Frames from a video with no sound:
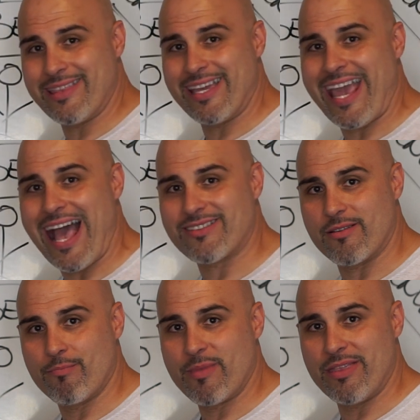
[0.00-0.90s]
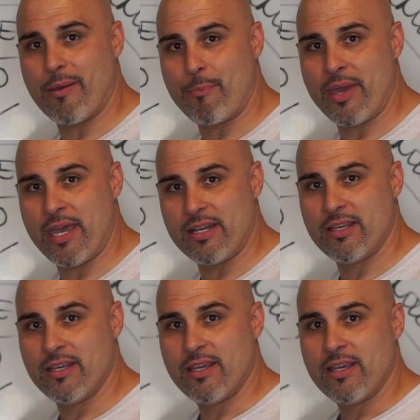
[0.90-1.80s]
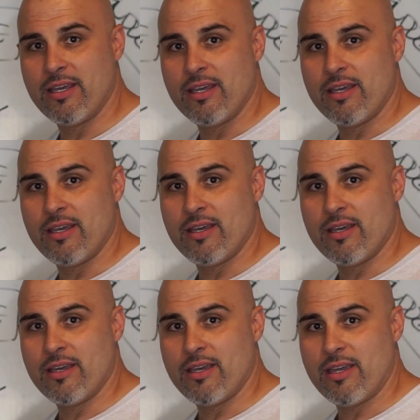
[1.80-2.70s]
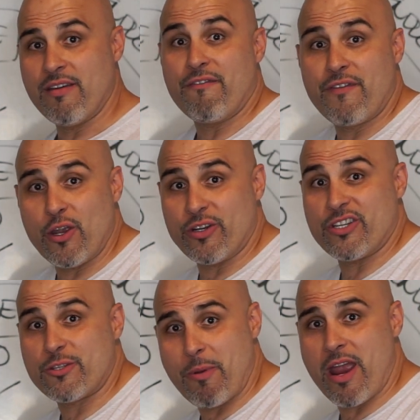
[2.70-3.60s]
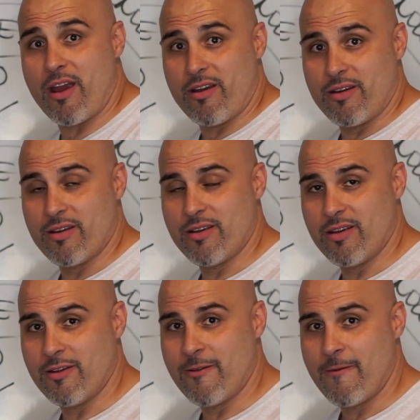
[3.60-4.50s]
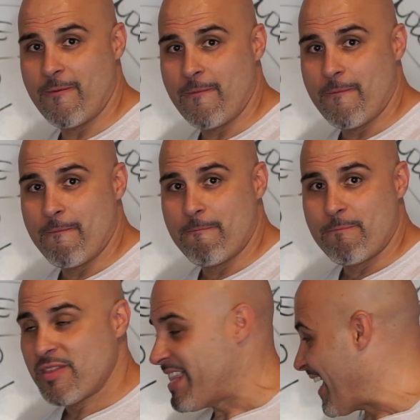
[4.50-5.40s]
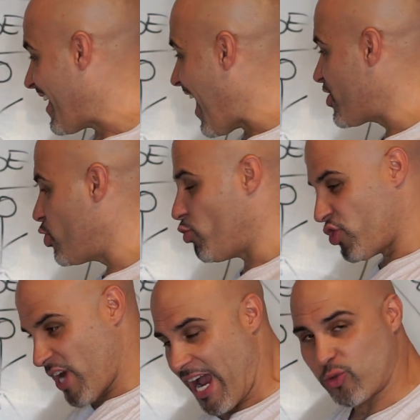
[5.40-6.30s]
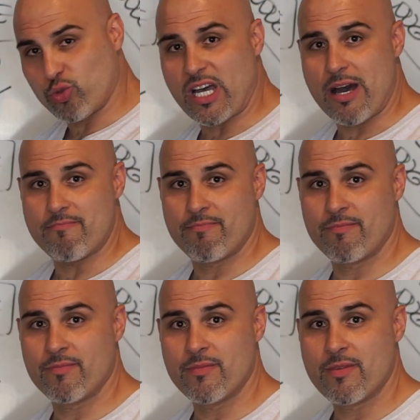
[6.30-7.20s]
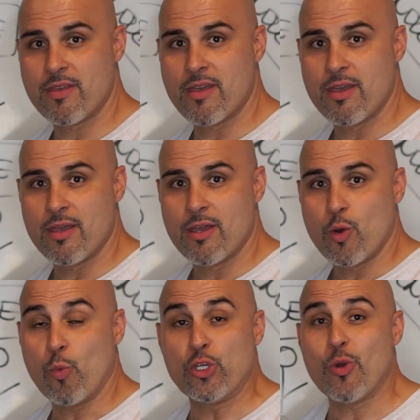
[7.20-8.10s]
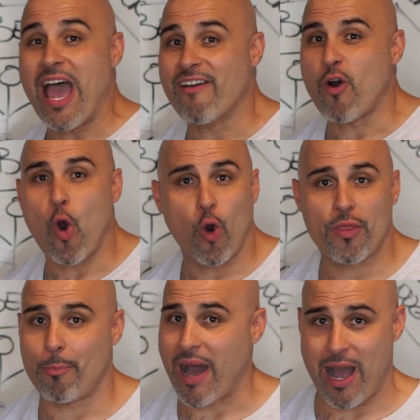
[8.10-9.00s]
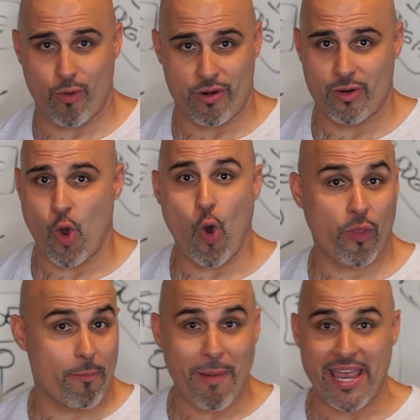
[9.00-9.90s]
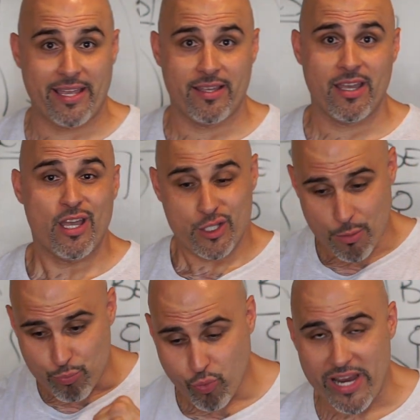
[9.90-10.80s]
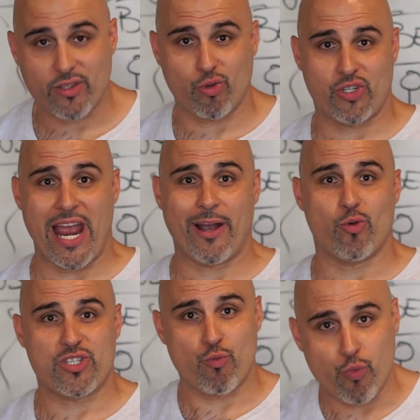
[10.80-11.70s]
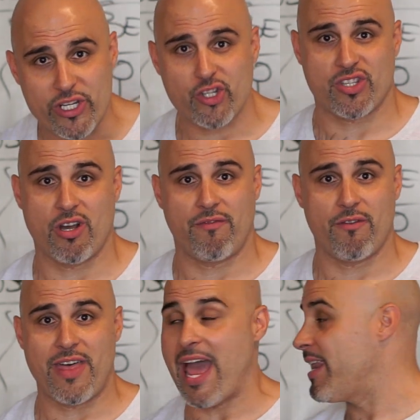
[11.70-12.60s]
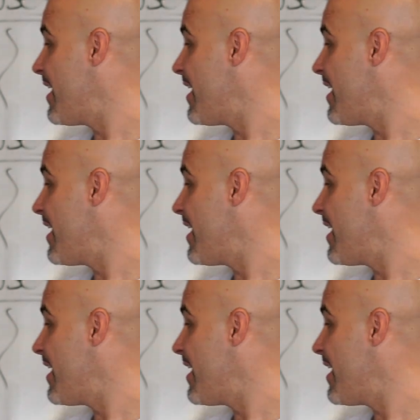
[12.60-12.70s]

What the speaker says: the chasm, in the pit, in fear and despair, that got you shackled up, when you have all the power, all the might to break those shackles and rid yourself of that